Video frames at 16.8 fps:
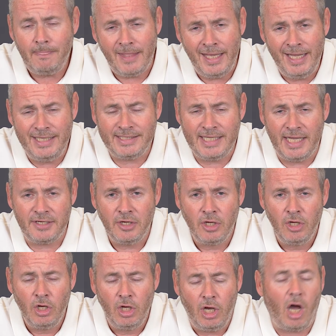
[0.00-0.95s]
He said,
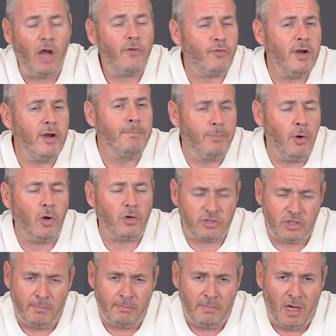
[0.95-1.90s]
I've written
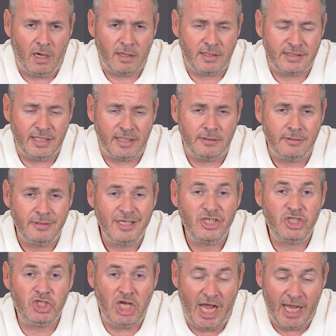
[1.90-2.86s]
books on marketing,
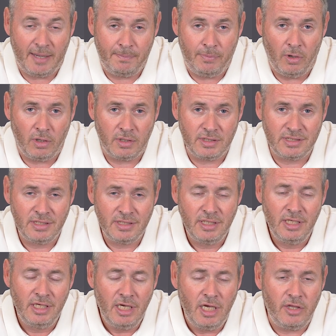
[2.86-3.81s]
checkbooks.
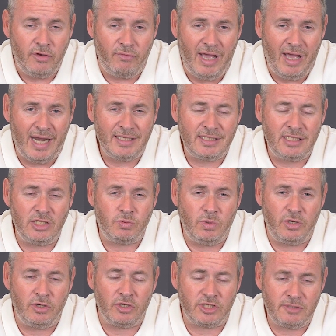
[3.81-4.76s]
And the reality is,
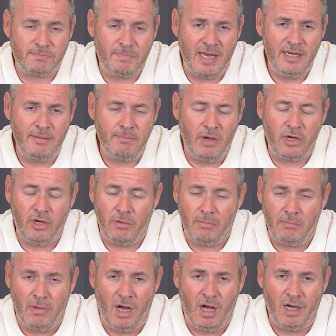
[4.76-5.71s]
when you're spending money on
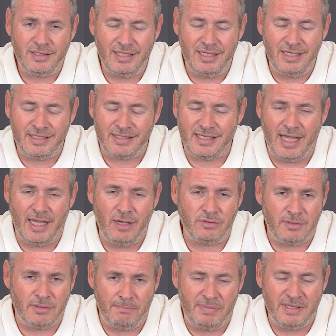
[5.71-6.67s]
marketing and
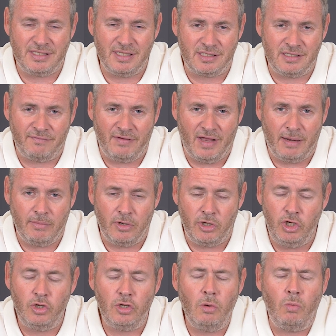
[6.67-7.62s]
sales and business
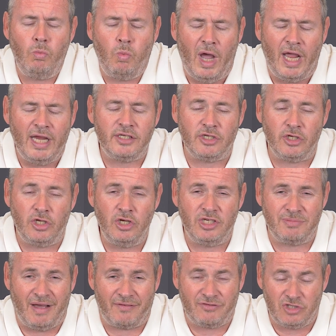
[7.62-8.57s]
development, you can waste a huge
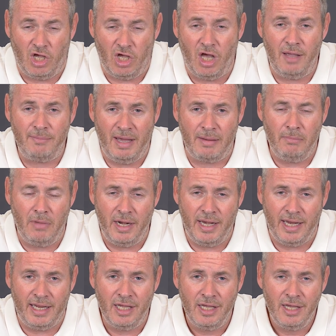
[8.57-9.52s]
amount of time and
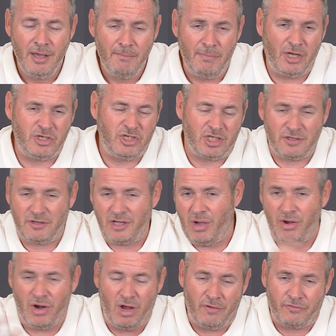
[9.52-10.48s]
money by just
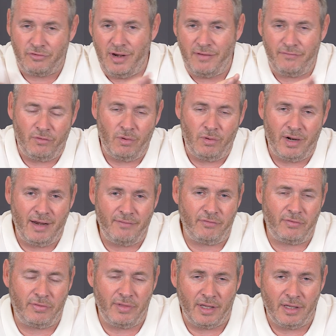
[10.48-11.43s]
going after everyone and
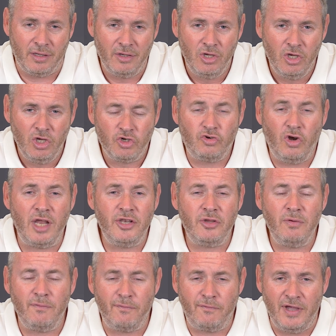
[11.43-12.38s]
everything. Try
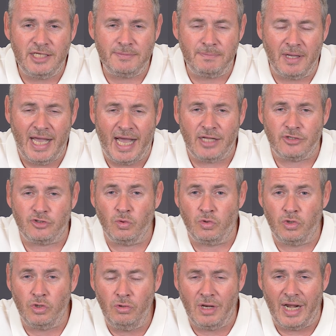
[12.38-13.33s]
doing Facebook ads or
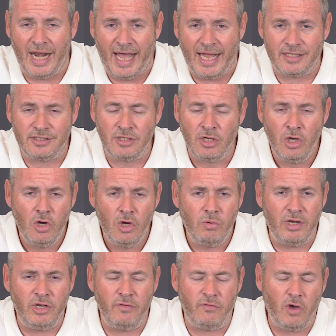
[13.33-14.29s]
Google ads
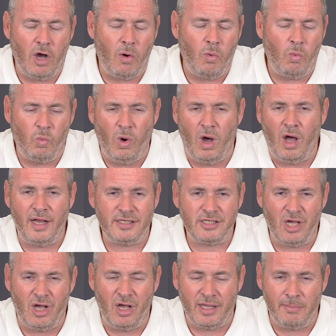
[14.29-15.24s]
when you've got a wide
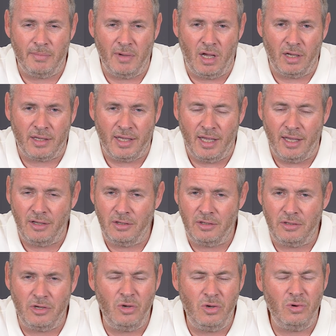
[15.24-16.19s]
target market.
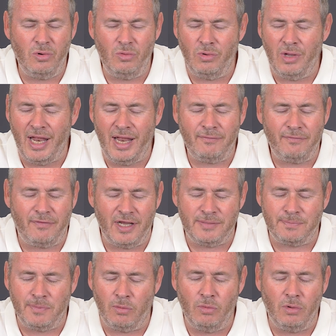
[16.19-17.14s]
Google and
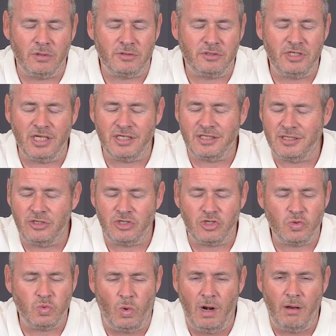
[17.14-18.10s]
Facebook will just
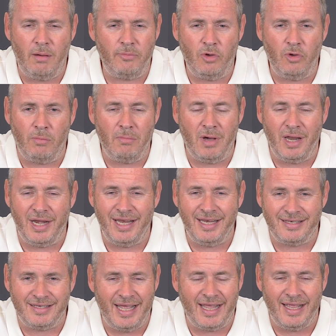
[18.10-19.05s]
swallow up your money
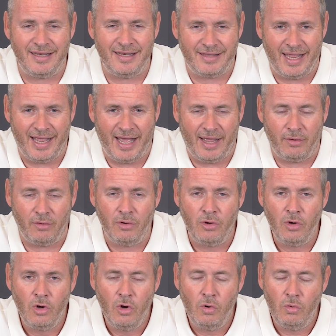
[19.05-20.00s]
day in, day out.
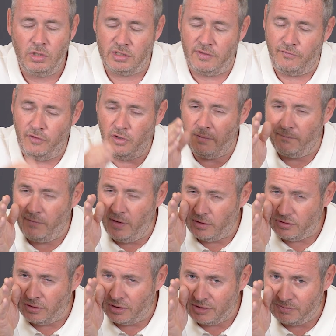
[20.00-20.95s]
Whereas if you can
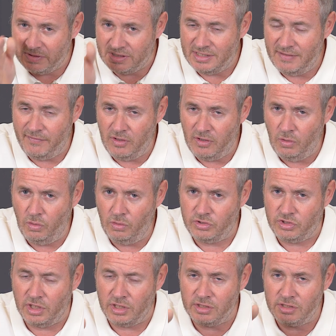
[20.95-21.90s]
focus on a specific
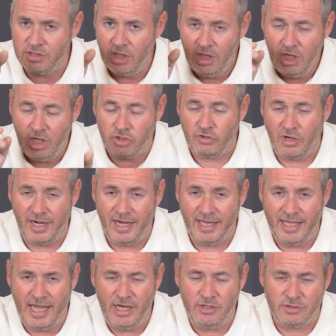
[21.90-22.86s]
audience and try and
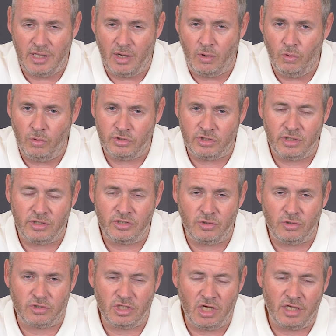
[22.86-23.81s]
engage with that audience,
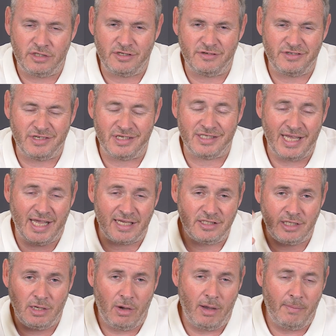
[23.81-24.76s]
your chance of success
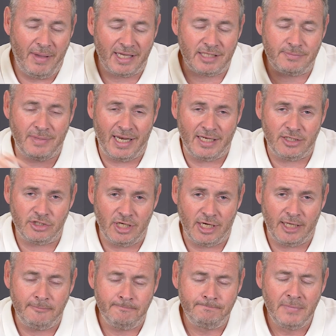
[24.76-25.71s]
go up exponentially.